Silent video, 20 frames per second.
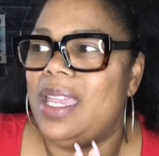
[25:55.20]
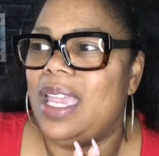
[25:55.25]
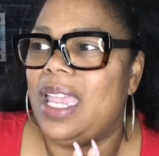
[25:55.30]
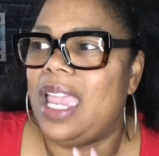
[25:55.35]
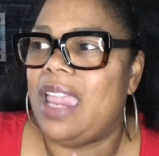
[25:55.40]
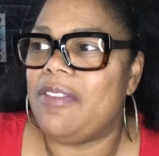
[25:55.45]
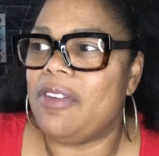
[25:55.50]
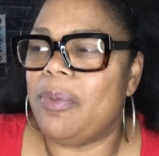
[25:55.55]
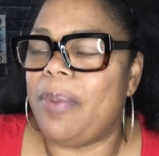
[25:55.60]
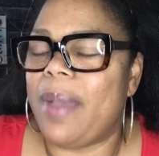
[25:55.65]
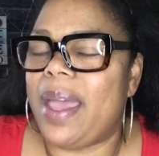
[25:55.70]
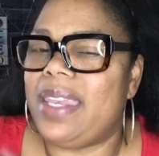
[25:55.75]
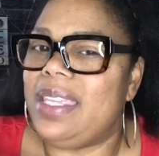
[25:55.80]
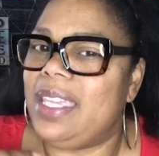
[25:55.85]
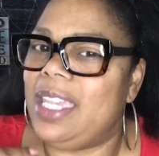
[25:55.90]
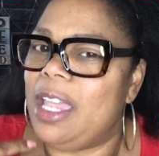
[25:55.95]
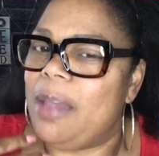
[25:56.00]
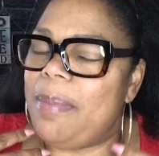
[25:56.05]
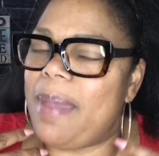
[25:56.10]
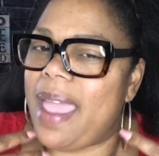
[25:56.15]
Everybody
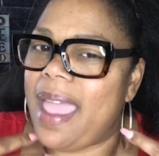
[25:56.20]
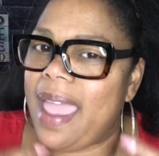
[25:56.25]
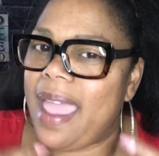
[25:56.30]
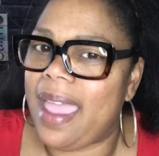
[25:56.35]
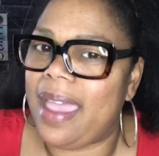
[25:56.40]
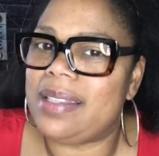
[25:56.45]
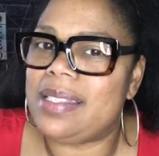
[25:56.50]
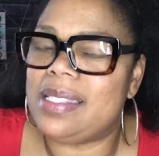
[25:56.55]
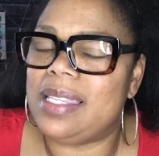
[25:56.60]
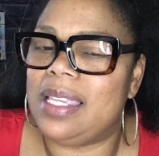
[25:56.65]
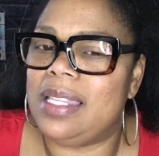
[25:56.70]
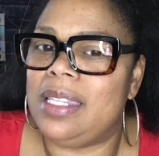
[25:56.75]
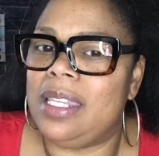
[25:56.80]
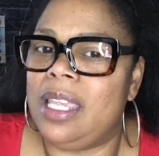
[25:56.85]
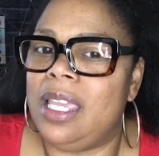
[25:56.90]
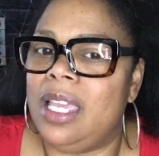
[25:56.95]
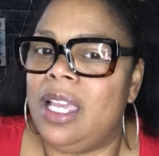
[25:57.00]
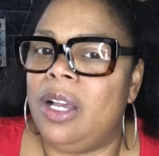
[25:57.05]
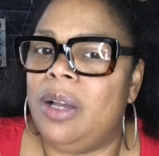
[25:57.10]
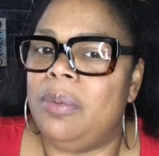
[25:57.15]
kept asking
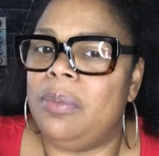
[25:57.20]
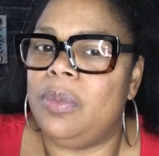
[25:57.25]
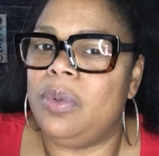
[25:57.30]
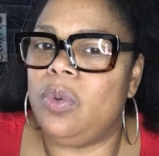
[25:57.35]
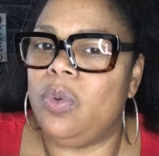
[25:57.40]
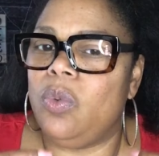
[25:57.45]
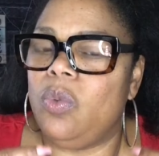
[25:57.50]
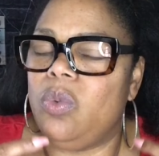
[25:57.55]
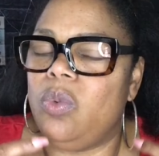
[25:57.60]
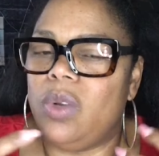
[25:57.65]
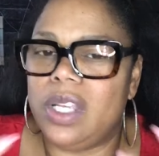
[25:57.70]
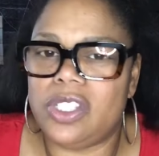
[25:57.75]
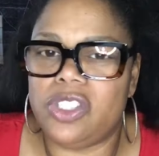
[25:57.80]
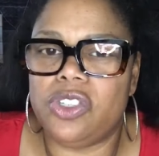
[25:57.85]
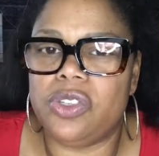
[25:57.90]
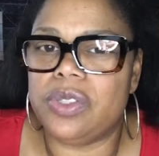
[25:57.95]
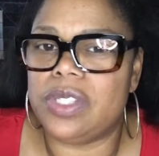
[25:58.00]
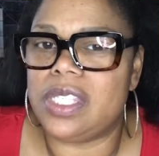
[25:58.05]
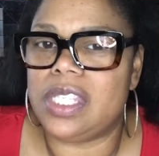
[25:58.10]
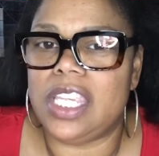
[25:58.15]
them,
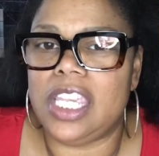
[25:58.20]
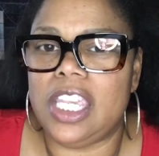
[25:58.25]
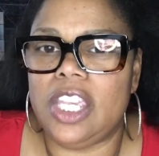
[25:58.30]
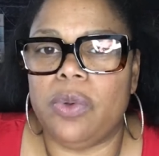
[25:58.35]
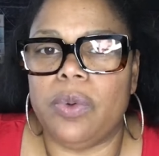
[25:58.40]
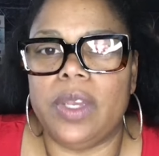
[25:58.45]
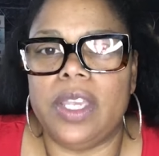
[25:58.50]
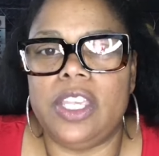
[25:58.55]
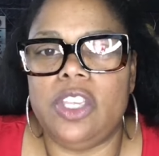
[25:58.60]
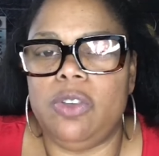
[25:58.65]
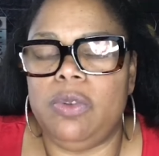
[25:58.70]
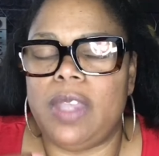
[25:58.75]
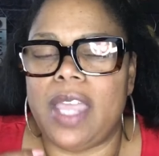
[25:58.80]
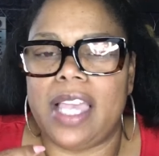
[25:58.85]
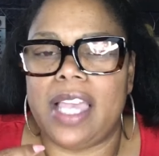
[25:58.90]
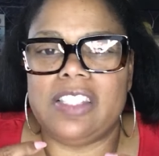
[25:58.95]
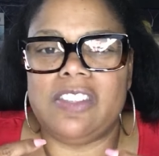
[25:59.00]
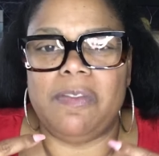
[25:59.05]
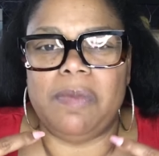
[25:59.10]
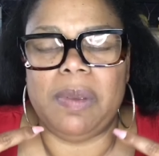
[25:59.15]
what's your secret? You
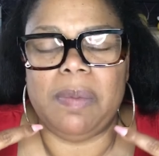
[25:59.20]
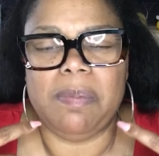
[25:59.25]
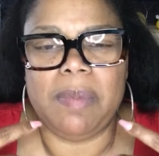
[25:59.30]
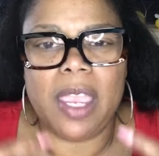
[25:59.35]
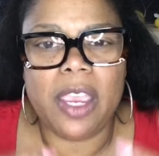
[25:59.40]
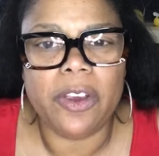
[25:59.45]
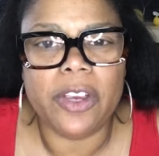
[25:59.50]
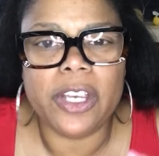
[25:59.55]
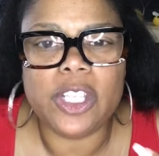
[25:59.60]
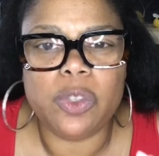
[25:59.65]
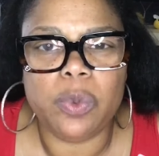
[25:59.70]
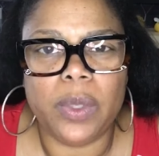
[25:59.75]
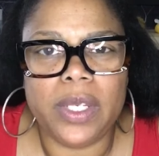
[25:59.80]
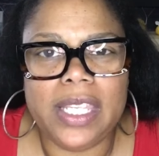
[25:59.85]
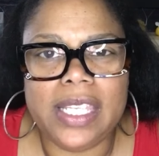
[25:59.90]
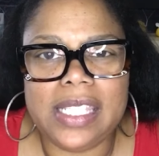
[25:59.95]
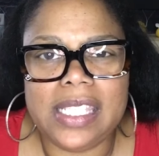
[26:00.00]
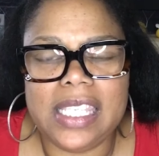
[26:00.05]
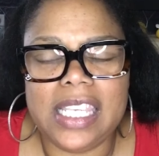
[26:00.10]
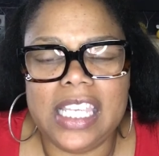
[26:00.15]
guys have been married
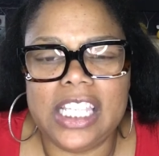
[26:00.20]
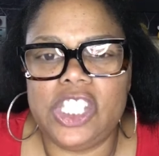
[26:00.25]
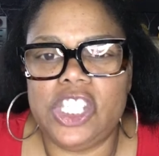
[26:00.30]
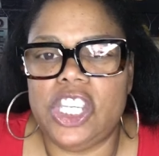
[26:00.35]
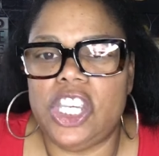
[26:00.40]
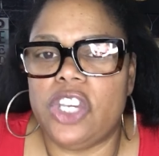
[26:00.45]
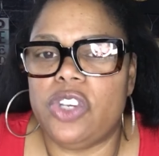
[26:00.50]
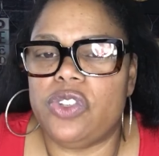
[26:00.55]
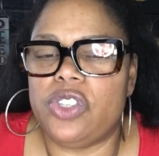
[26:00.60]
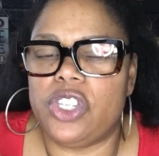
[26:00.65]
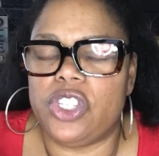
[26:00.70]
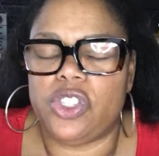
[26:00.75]
twenty-six years.